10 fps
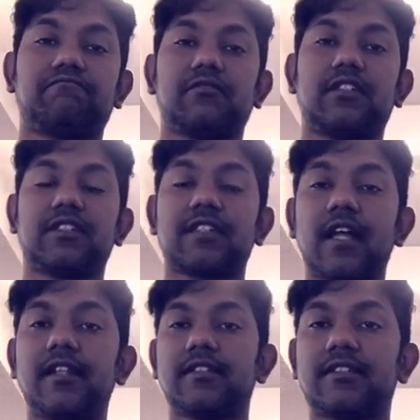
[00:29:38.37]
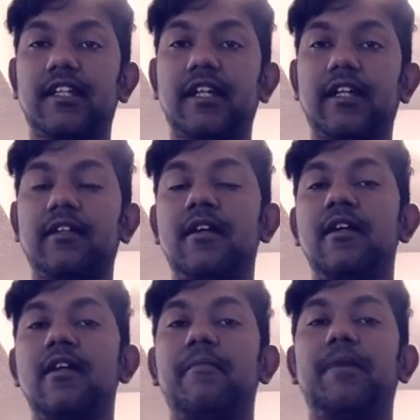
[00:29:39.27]
the sign it's sitting in.
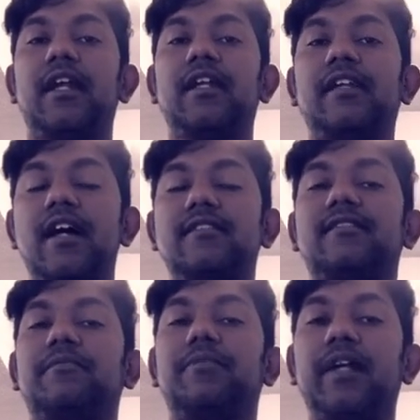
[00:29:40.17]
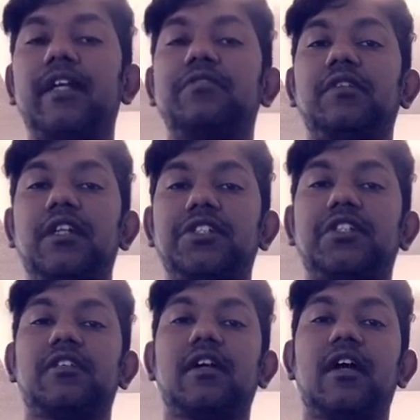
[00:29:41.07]
But it does bring in
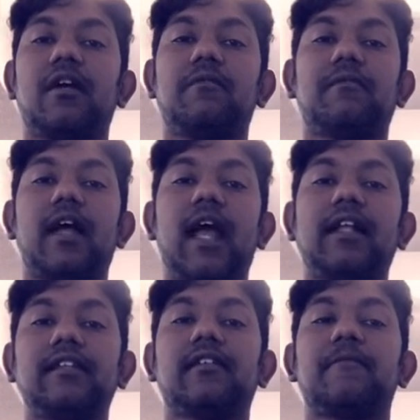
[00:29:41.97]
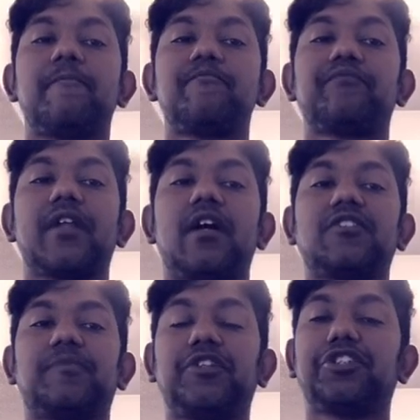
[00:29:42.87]
religion and
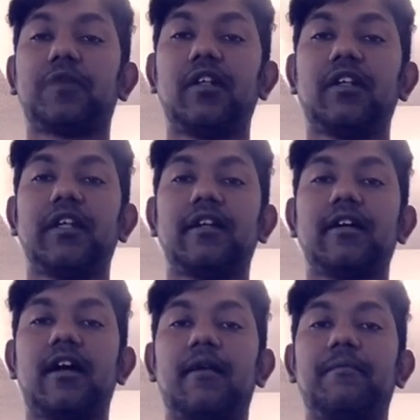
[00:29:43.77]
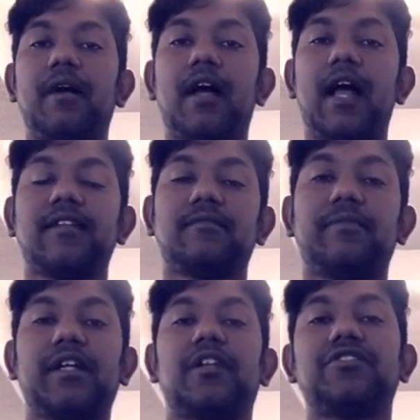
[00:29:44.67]
spirituality as a
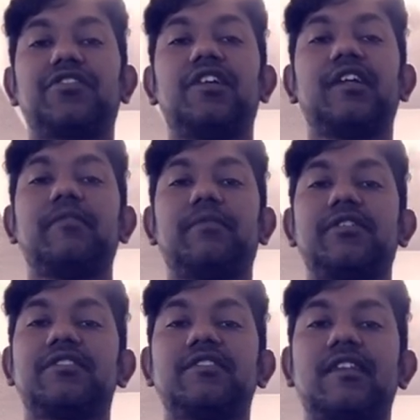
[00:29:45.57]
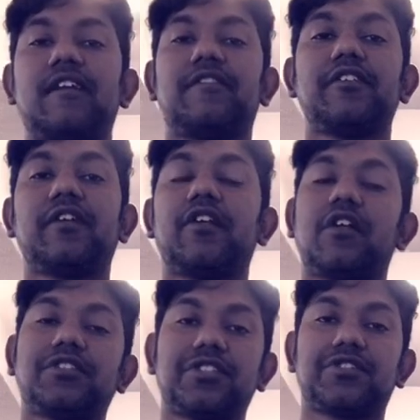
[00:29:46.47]
big concern in person's life, and you
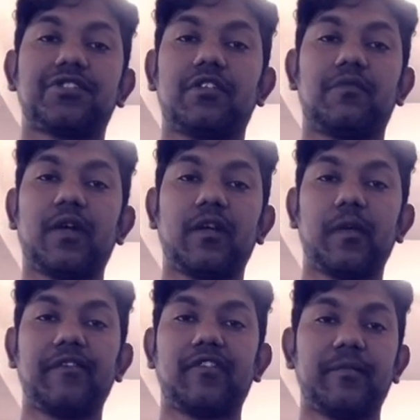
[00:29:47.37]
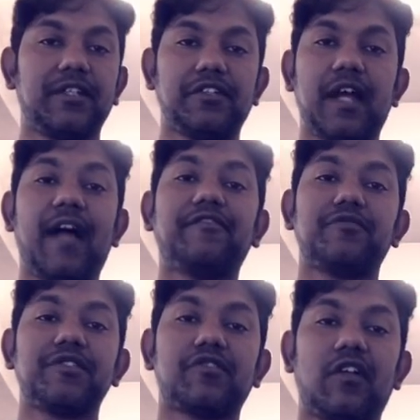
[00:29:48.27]
cannot just run away from it. You have to
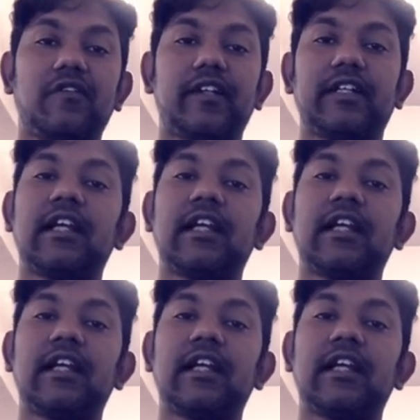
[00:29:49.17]
resolve it